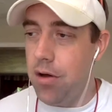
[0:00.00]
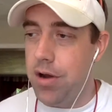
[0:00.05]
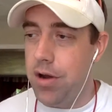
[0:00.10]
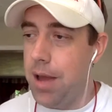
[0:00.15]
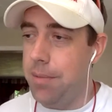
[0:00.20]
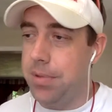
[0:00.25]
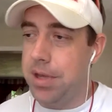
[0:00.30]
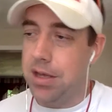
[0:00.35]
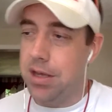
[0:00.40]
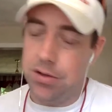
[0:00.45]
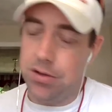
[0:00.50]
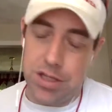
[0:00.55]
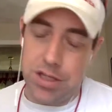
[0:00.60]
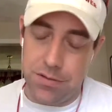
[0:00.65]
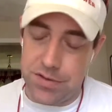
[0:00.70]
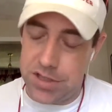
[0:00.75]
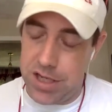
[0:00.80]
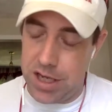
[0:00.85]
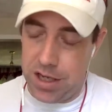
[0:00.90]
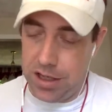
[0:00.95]
And I'm guilty
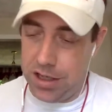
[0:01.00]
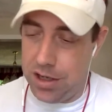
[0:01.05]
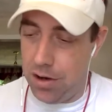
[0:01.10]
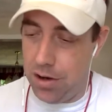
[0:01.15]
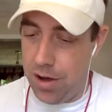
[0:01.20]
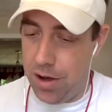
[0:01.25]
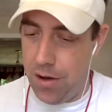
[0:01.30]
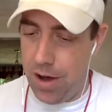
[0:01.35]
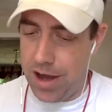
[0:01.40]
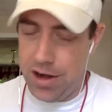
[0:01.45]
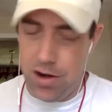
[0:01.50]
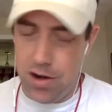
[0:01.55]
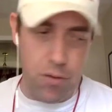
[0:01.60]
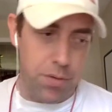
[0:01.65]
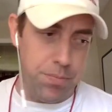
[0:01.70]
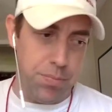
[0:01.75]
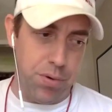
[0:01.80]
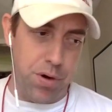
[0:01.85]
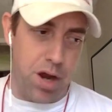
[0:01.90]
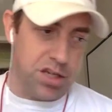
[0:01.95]
of saying, oh, I know
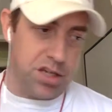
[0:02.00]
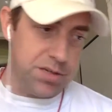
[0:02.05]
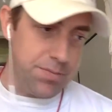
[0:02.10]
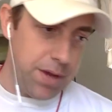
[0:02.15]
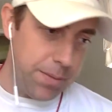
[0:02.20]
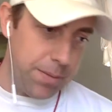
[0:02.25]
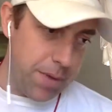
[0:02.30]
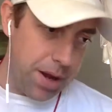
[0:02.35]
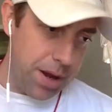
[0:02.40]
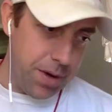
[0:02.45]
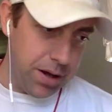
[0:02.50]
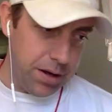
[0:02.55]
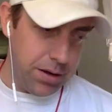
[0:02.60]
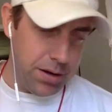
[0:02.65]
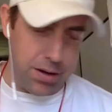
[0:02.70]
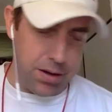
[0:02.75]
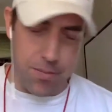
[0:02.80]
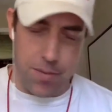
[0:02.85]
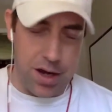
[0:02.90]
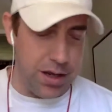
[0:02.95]
what products make
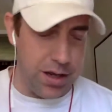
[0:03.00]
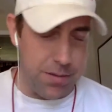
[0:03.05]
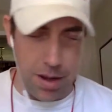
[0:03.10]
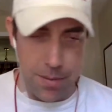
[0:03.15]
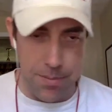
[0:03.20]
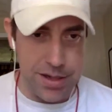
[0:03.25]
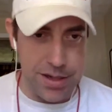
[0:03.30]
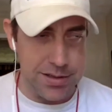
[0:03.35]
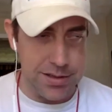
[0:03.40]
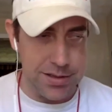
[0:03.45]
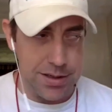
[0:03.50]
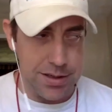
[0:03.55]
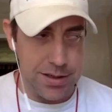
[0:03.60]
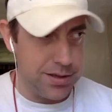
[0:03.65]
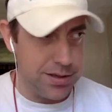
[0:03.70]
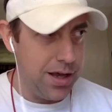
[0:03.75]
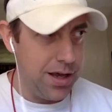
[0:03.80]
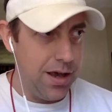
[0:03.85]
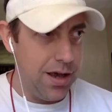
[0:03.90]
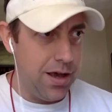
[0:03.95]
the money in my business.
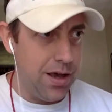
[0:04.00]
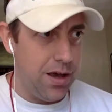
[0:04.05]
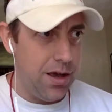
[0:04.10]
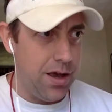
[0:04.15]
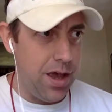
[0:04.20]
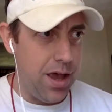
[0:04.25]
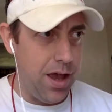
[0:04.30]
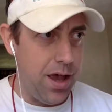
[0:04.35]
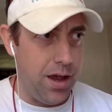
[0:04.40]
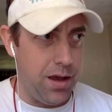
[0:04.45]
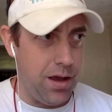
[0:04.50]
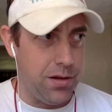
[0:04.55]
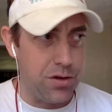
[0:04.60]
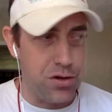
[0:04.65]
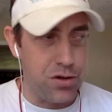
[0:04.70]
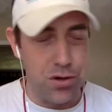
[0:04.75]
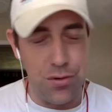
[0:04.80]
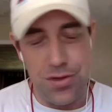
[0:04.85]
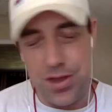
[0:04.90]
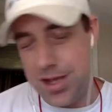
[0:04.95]
And the
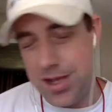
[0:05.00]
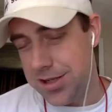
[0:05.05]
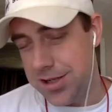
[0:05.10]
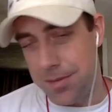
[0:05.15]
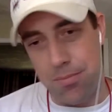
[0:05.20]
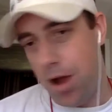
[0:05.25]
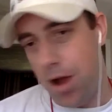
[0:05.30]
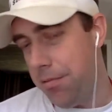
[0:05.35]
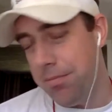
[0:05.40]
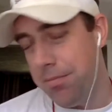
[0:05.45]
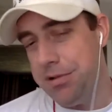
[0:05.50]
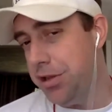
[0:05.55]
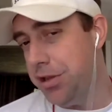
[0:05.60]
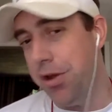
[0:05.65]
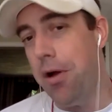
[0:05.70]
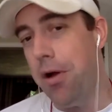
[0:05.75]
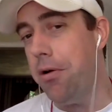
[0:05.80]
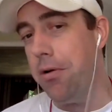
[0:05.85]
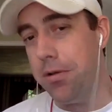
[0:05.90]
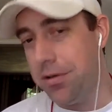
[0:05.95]
truth is, I probably
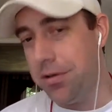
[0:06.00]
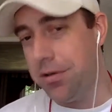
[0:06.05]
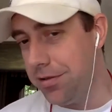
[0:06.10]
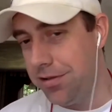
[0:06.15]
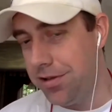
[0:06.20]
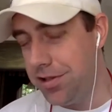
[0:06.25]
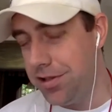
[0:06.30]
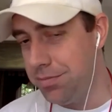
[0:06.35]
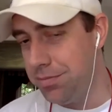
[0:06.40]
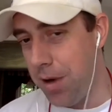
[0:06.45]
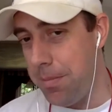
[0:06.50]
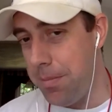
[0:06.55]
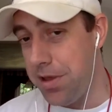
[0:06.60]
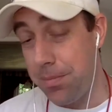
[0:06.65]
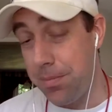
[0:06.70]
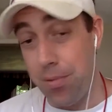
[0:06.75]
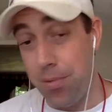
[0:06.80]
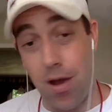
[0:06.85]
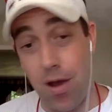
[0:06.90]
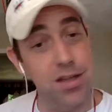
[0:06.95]
don't. It's probably the
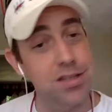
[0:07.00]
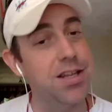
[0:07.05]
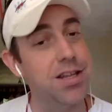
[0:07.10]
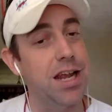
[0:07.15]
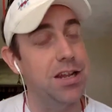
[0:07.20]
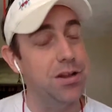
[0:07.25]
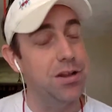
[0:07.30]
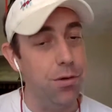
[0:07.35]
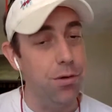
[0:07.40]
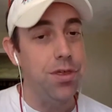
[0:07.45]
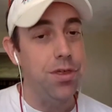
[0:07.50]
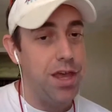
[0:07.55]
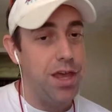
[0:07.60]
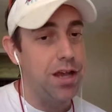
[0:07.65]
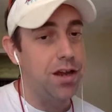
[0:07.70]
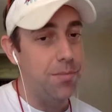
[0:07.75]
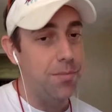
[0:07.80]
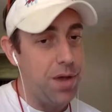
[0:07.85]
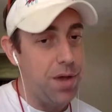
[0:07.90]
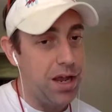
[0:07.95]
products that I don't
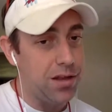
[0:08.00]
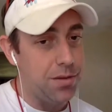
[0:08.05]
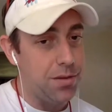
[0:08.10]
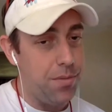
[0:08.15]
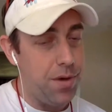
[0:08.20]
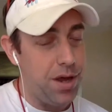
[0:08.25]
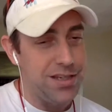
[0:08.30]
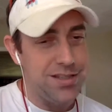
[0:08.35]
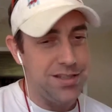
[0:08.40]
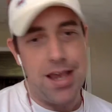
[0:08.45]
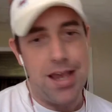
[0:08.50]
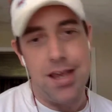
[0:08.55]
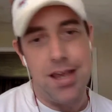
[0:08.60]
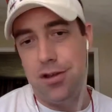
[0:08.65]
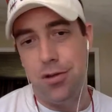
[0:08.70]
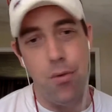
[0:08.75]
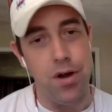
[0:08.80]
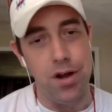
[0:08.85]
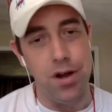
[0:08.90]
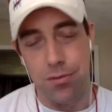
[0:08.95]
think are making the money. It's the
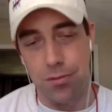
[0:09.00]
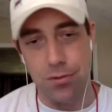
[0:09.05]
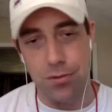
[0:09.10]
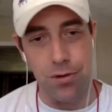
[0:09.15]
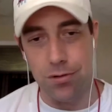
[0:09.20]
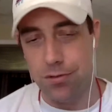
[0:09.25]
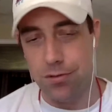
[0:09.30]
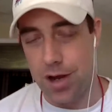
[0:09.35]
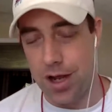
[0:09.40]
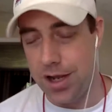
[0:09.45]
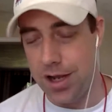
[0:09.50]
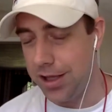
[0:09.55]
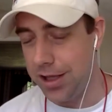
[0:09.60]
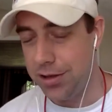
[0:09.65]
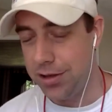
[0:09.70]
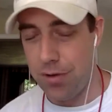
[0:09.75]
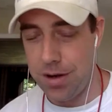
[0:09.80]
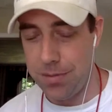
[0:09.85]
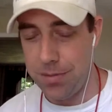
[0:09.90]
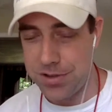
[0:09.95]
80-20 rule, right? Like
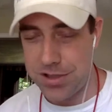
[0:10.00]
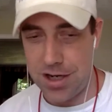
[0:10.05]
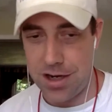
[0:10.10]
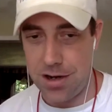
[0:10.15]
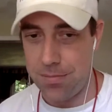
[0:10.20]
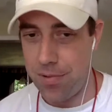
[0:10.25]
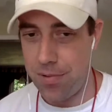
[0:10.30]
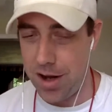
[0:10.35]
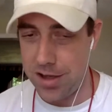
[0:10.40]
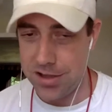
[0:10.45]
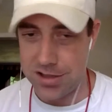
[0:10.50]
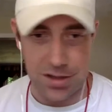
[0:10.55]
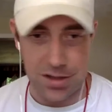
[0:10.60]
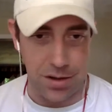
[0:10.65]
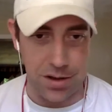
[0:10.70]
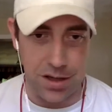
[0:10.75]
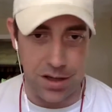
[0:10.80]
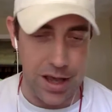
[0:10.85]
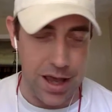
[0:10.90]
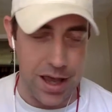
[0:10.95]
20% of your products
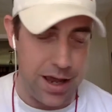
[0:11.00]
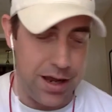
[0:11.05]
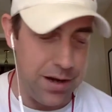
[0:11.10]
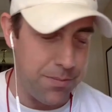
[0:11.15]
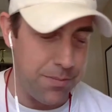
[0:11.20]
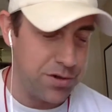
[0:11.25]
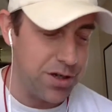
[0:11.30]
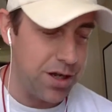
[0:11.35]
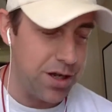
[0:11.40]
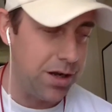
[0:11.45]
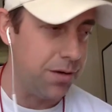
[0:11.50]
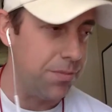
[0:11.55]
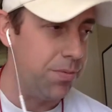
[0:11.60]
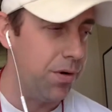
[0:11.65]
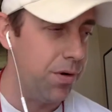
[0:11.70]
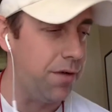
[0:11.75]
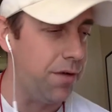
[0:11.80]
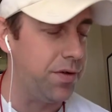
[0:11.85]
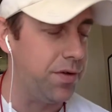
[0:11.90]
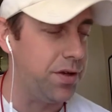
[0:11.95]
get 80% of your
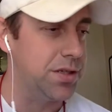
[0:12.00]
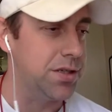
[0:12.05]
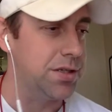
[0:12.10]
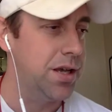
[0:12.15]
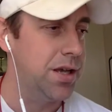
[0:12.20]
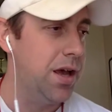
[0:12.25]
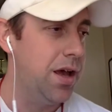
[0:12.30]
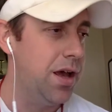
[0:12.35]
profits.